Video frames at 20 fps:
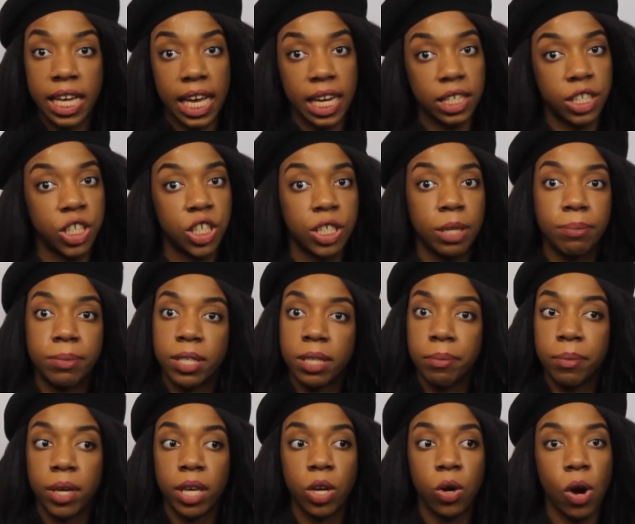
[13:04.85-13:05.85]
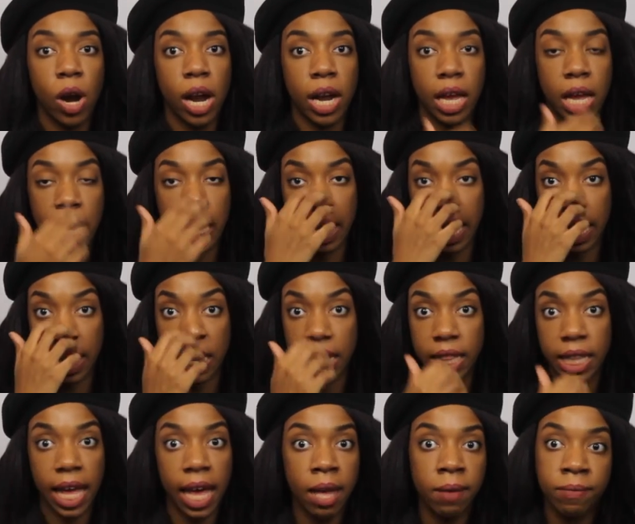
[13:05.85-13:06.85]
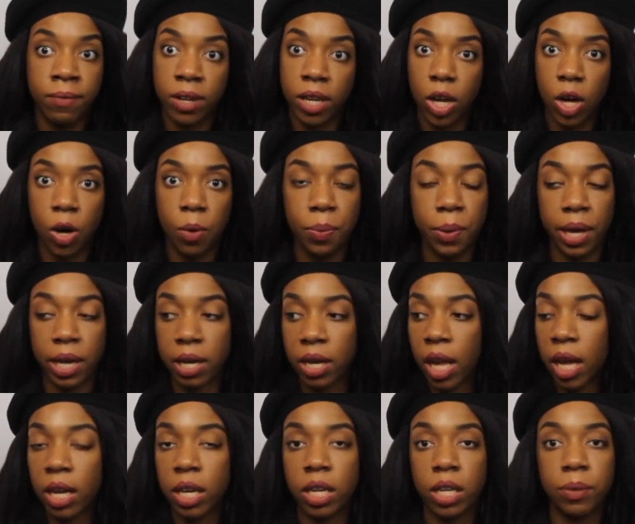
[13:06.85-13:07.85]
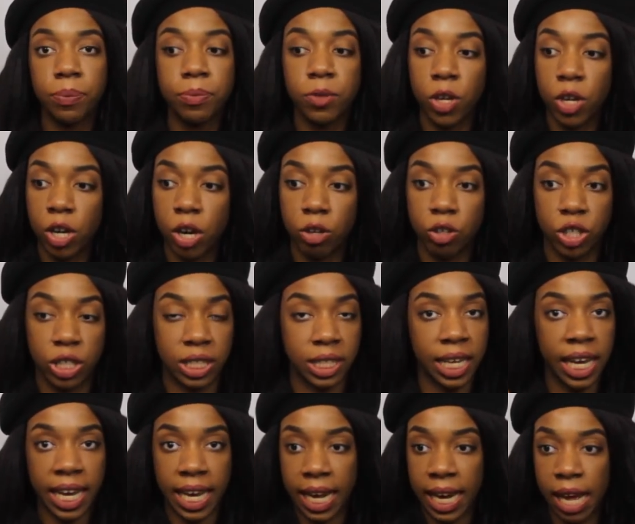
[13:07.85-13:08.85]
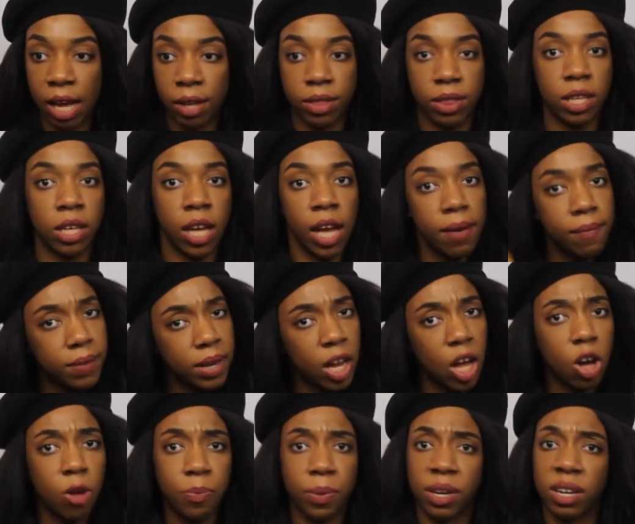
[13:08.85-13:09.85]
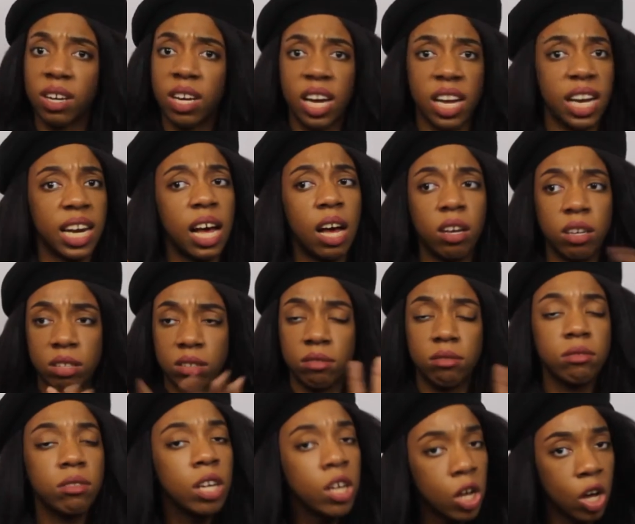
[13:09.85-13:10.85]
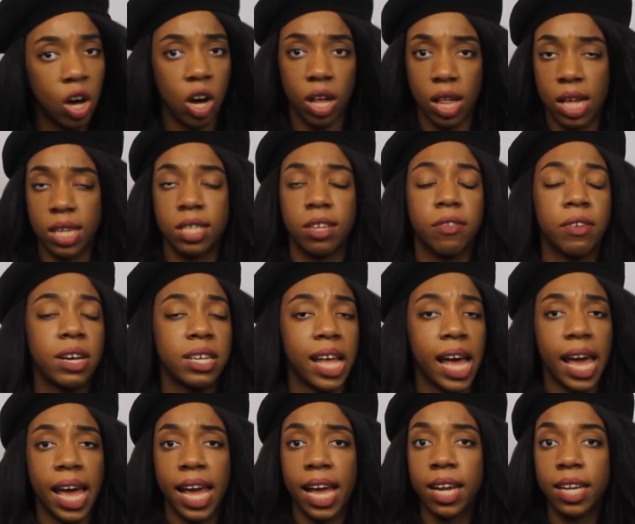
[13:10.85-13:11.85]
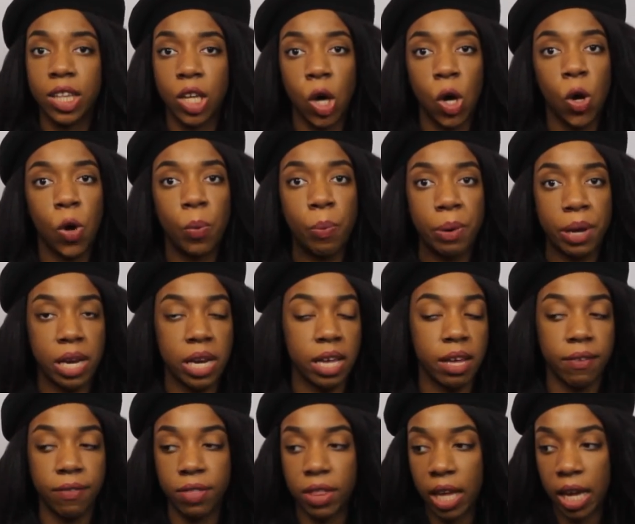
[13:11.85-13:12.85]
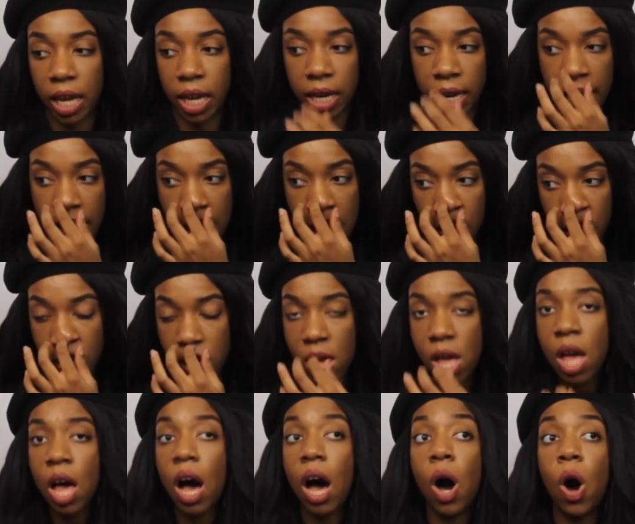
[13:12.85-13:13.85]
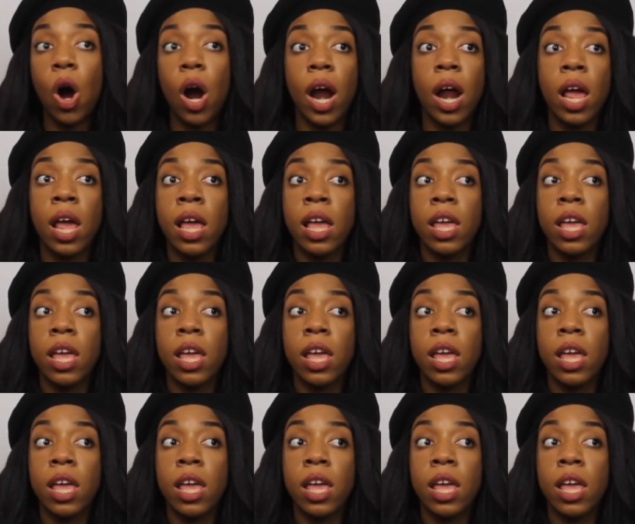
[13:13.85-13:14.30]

get shipped to me, or I can get it in the envelope and you know, just take it out the envelope and cut it out and all that stuff, because I hate the whole PDF thing now. Or